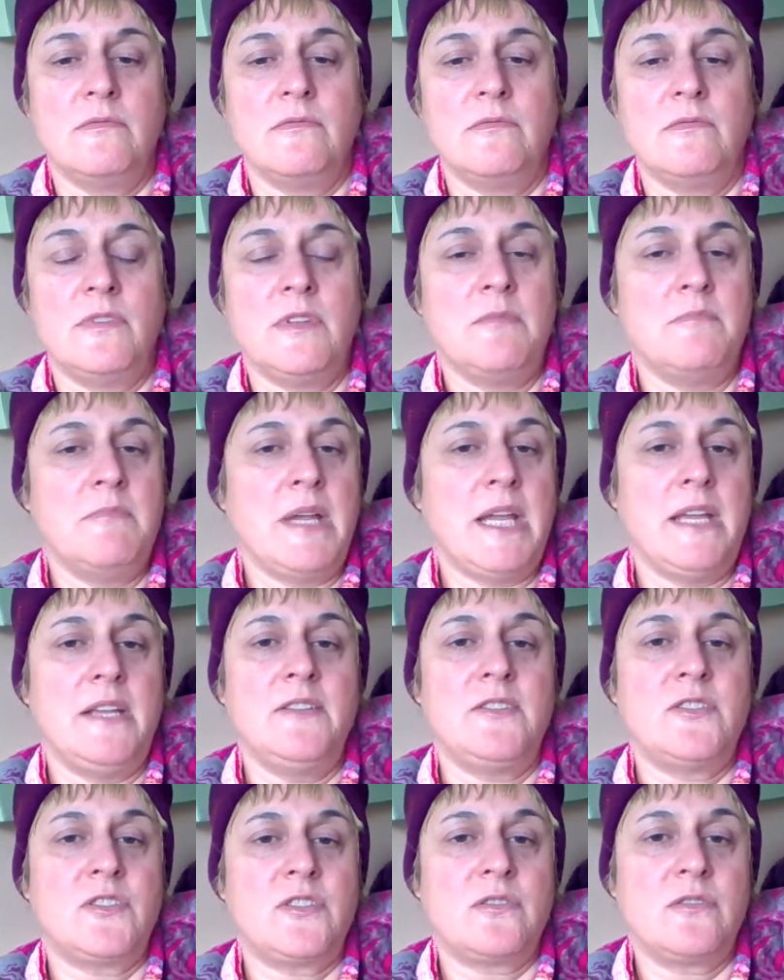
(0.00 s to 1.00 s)
the
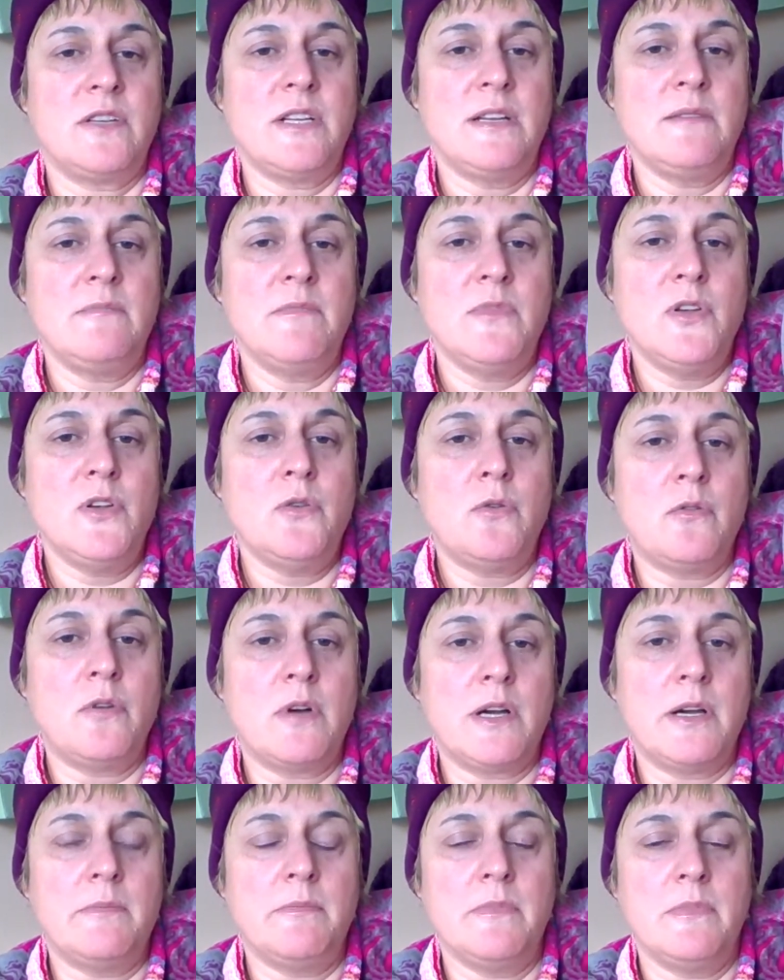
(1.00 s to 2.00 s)
mainstream
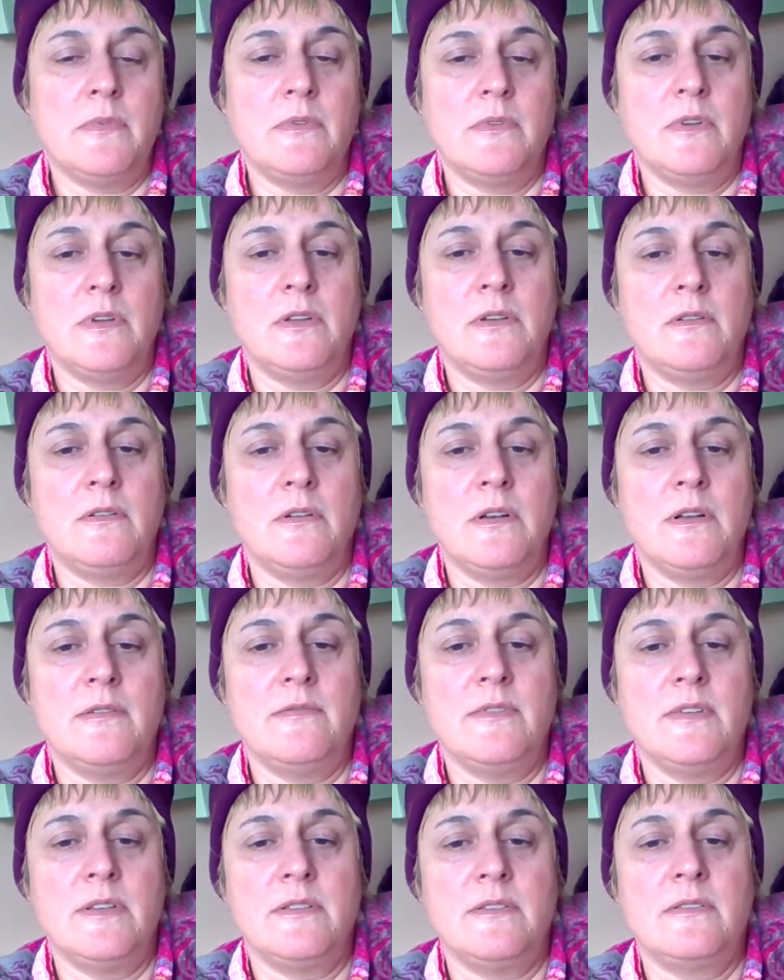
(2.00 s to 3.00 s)
norm and all
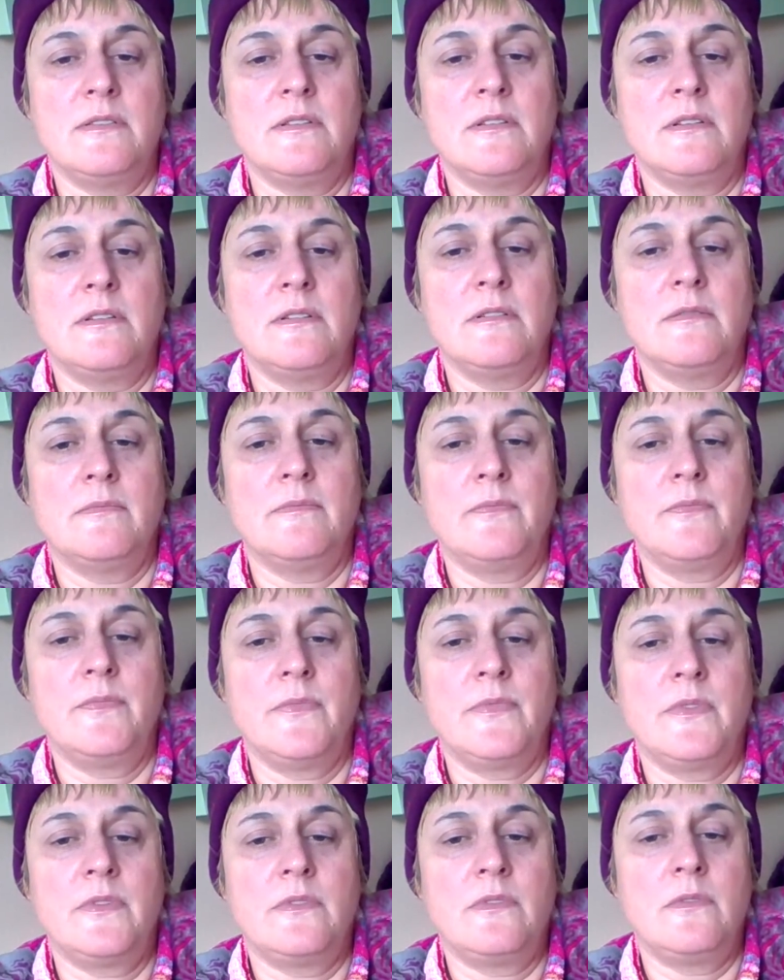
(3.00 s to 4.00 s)
of this.
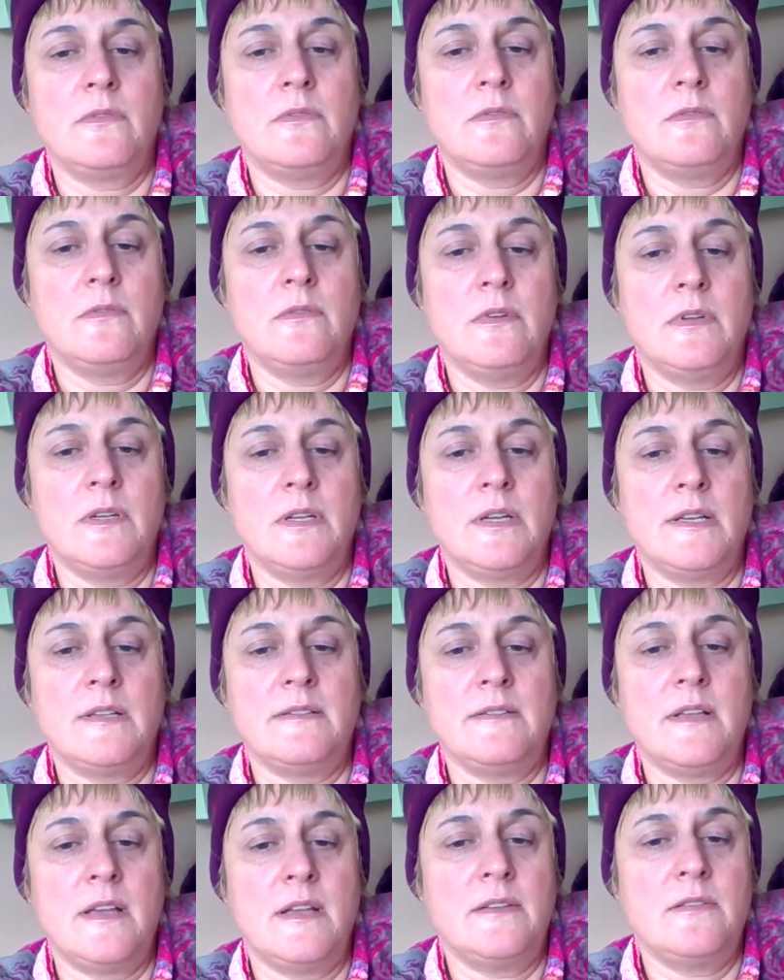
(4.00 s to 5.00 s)
So, and I
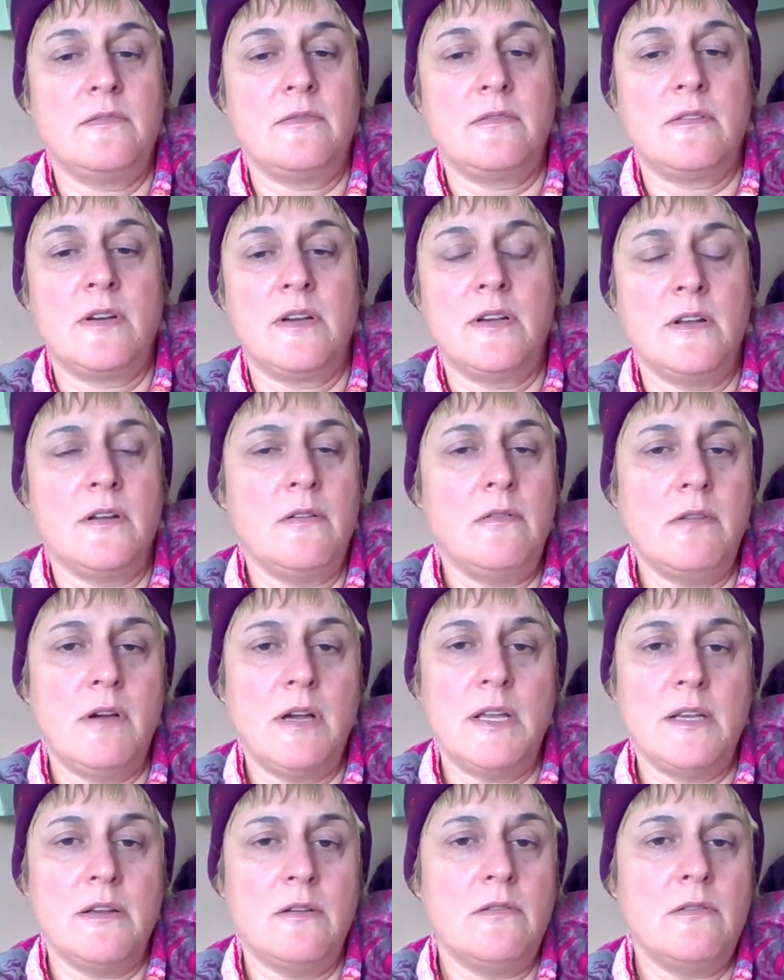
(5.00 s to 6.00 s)
said to her, no,
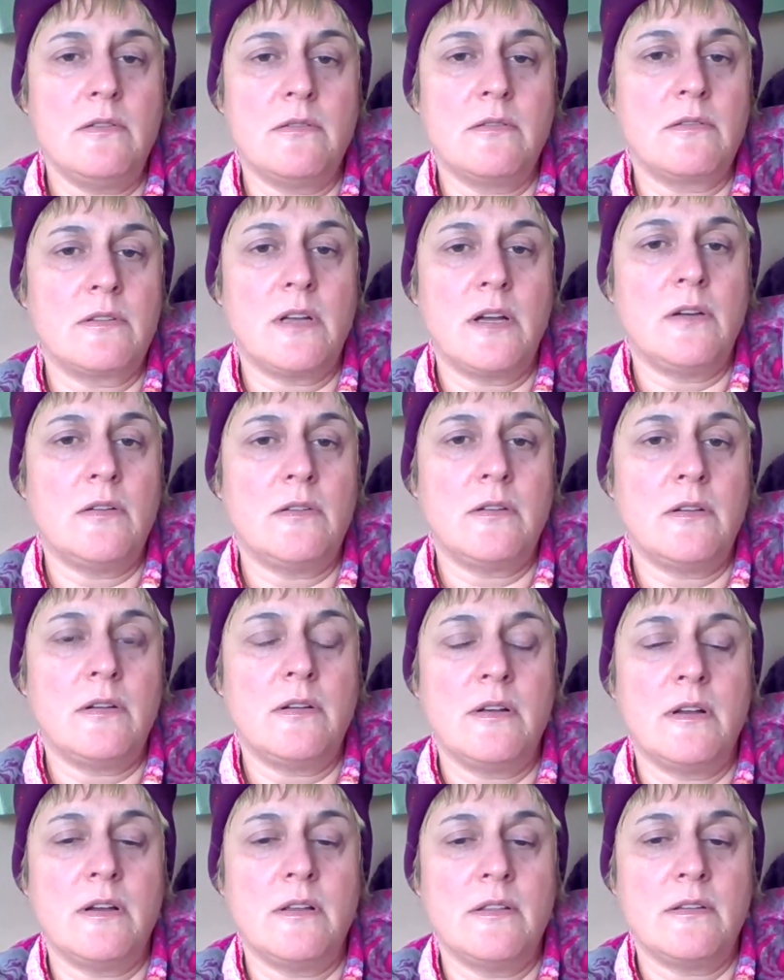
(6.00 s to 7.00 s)
I don't look down
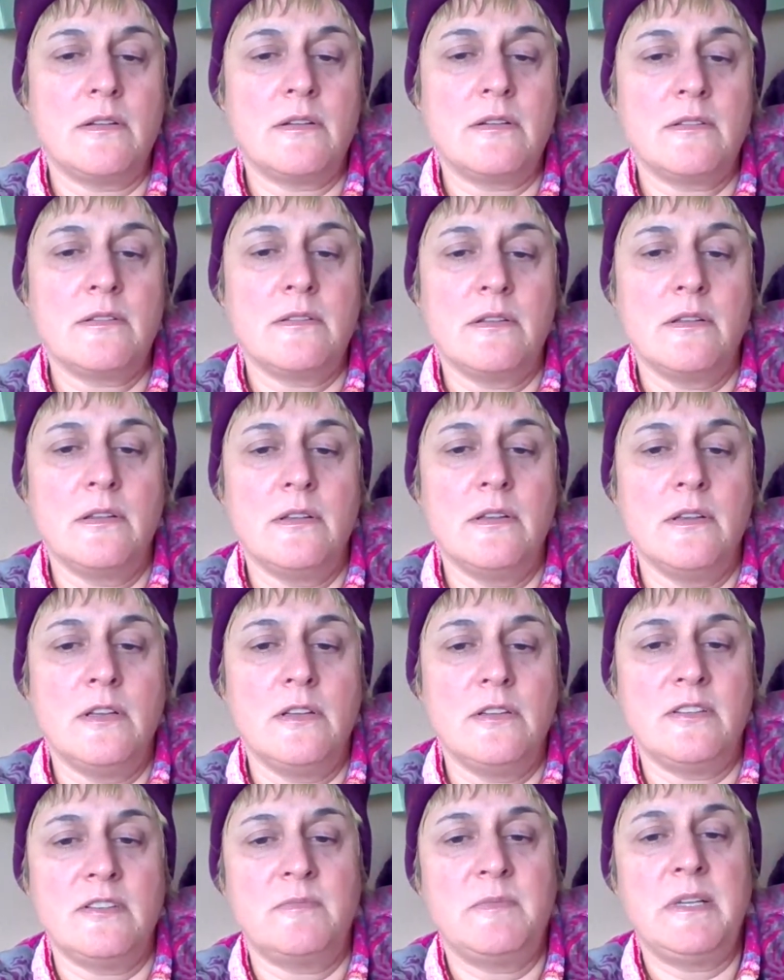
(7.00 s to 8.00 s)
on others.
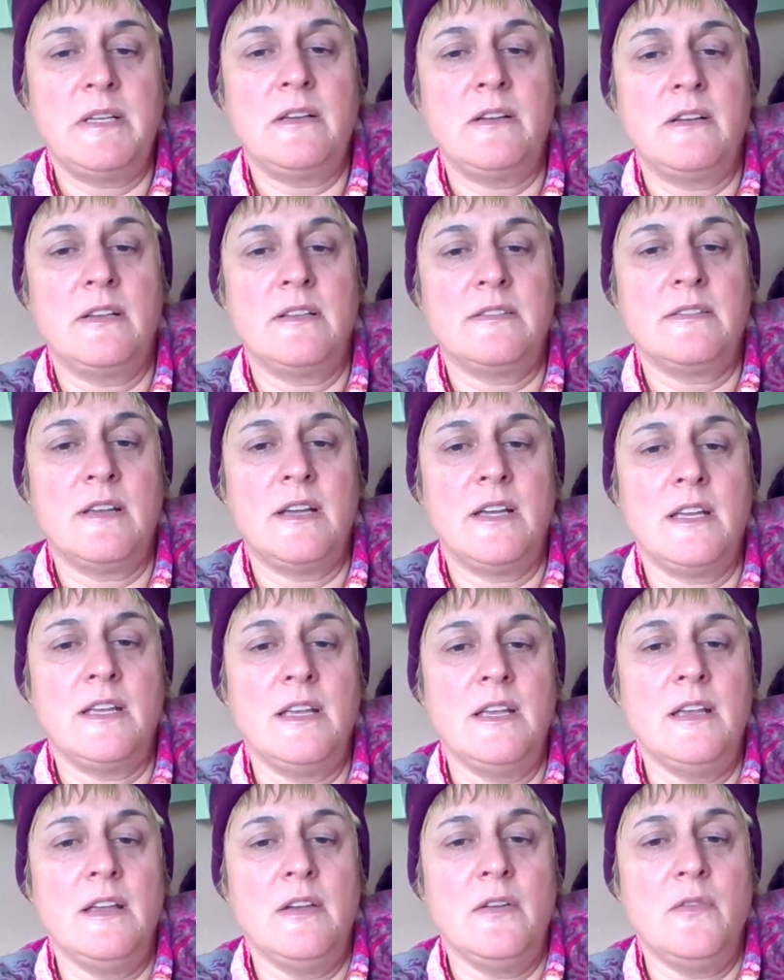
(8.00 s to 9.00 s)
Just because I
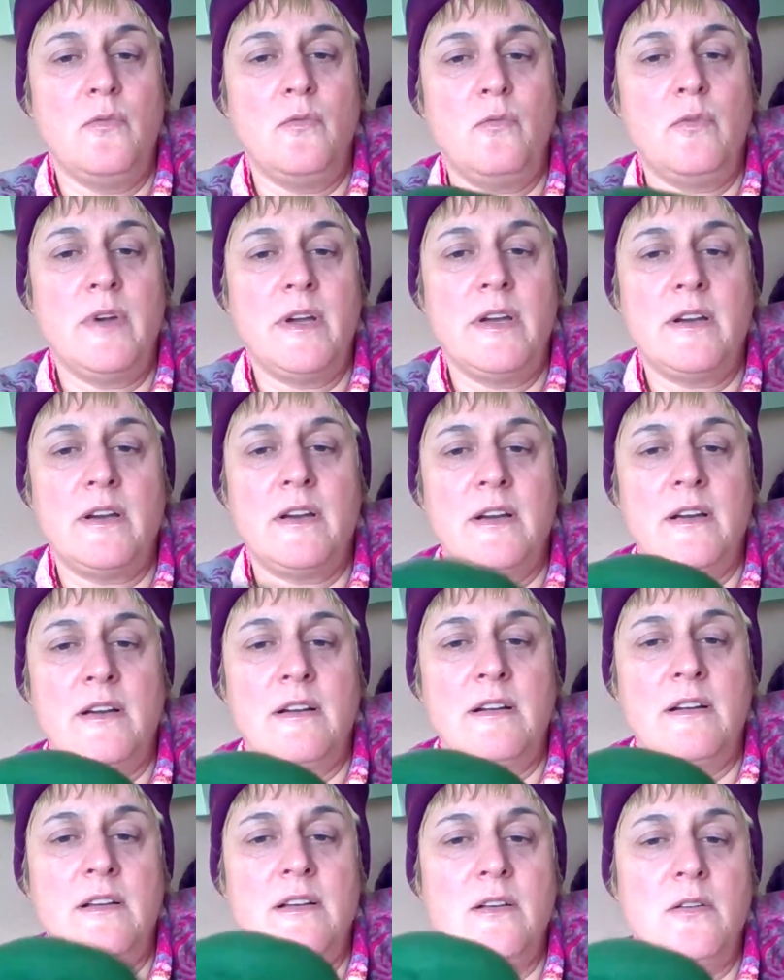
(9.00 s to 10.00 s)
wear
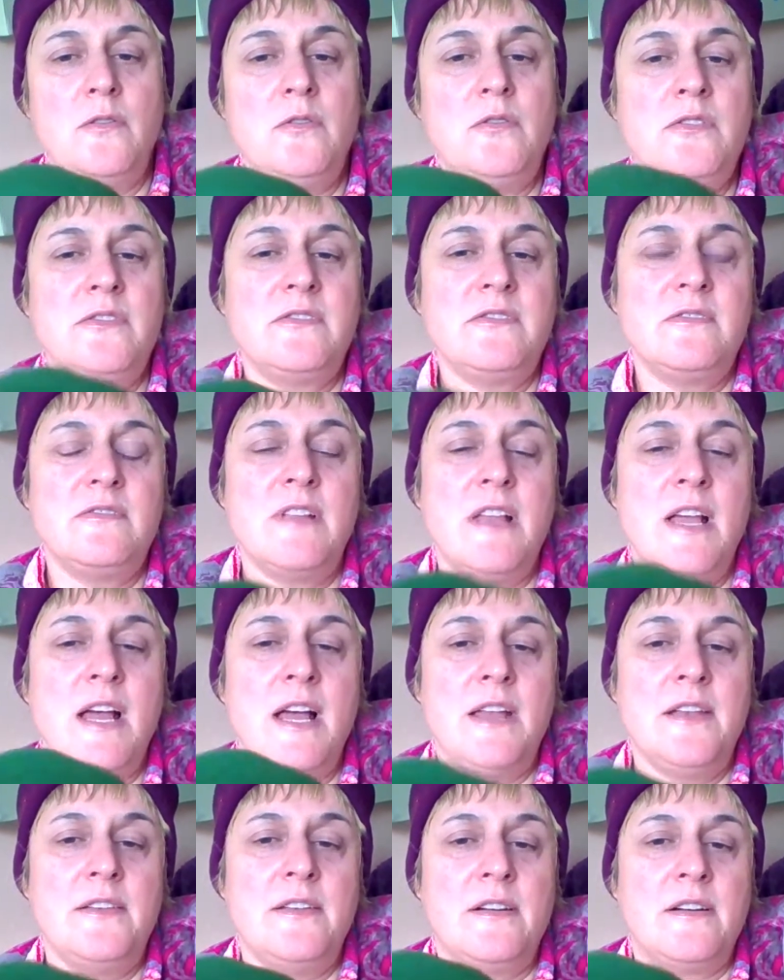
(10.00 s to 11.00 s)
clothes
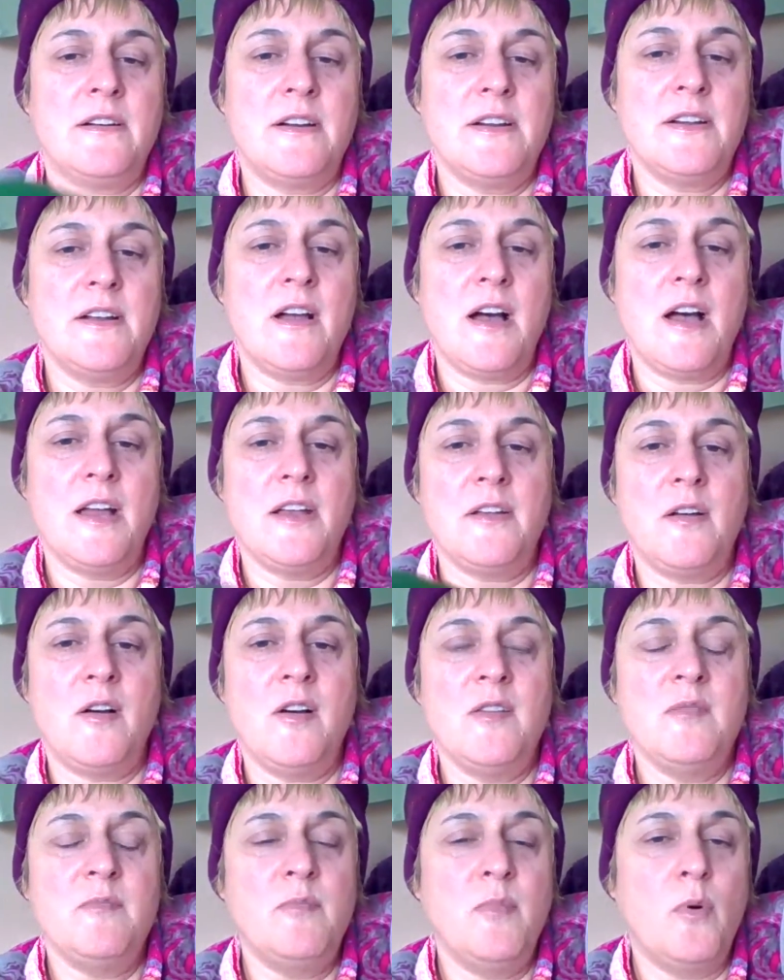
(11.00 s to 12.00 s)
that are not
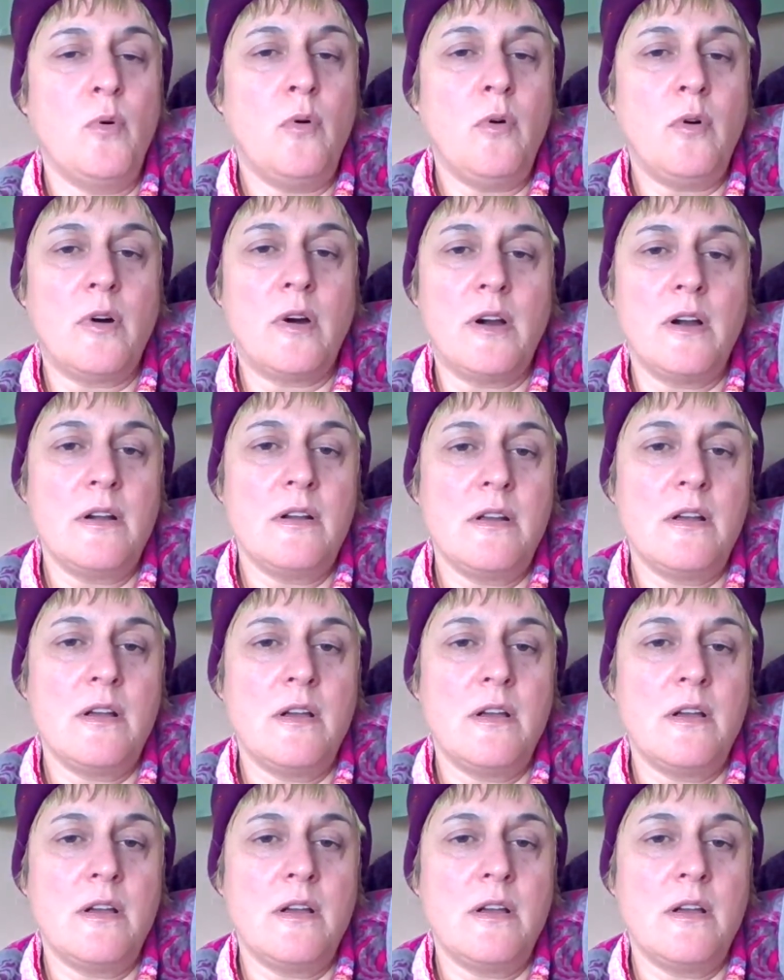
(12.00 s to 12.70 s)
on board